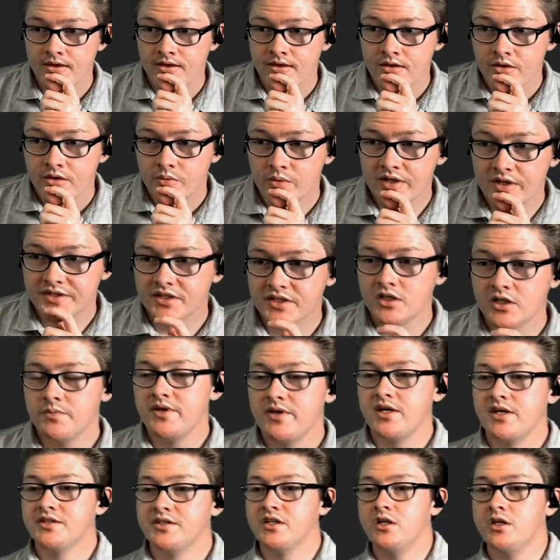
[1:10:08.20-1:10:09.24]
Well, it's going
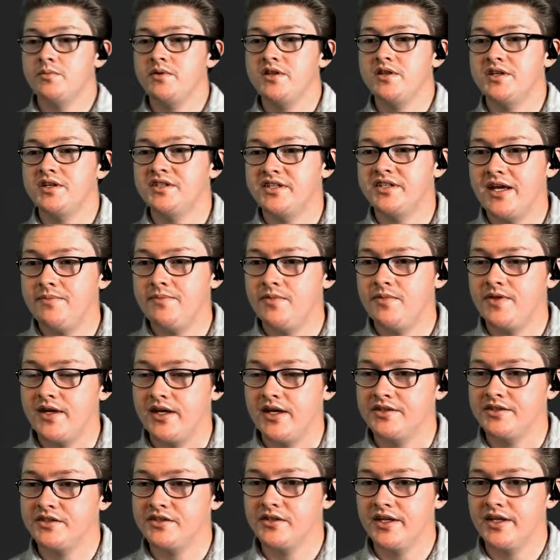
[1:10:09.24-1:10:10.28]
to be the same thing.
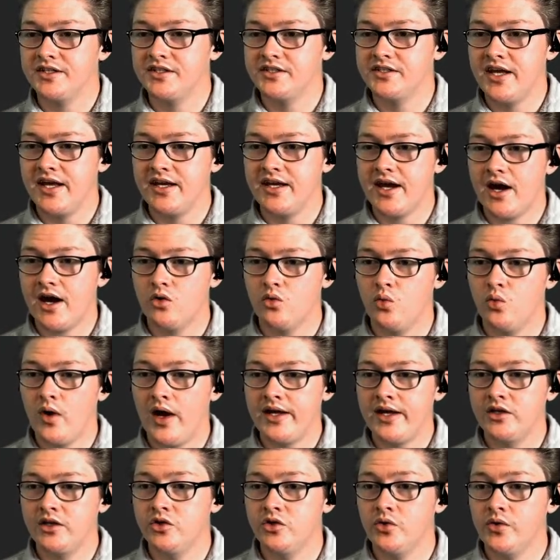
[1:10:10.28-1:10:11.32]
So let's take our white
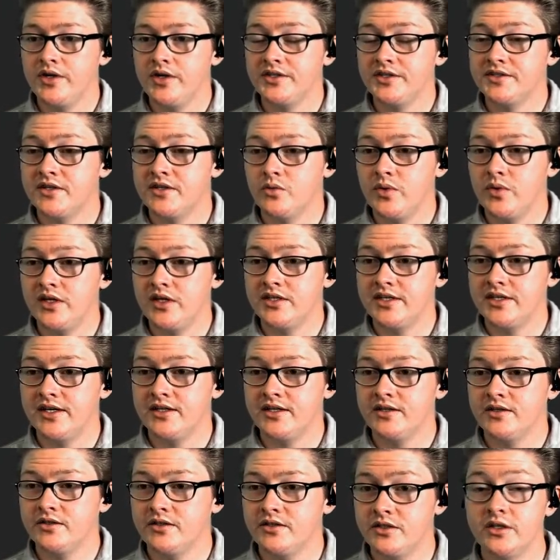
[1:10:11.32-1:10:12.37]
noise that we did
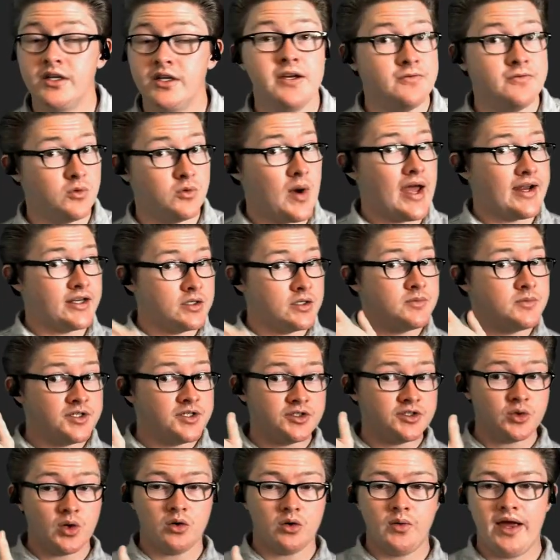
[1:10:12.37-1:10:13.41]
to give randomness to
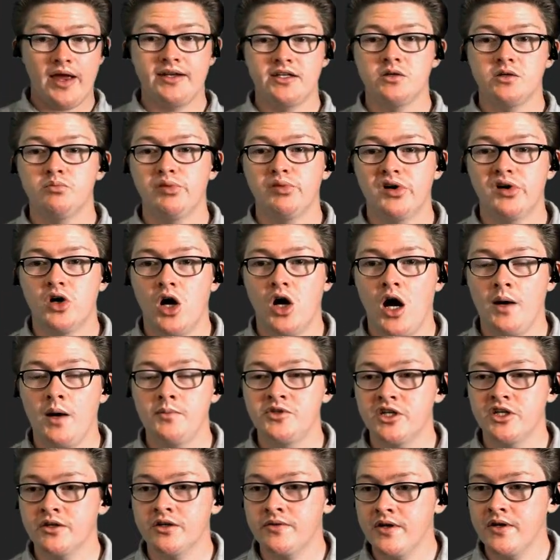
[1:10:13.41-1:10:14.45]
our random per
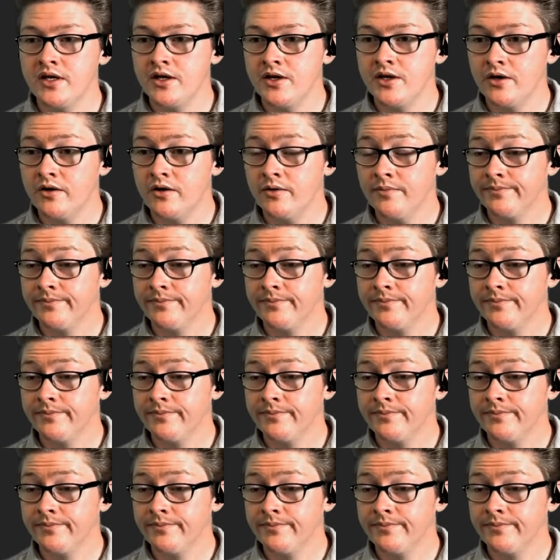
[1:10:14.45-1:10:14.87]
object thing here.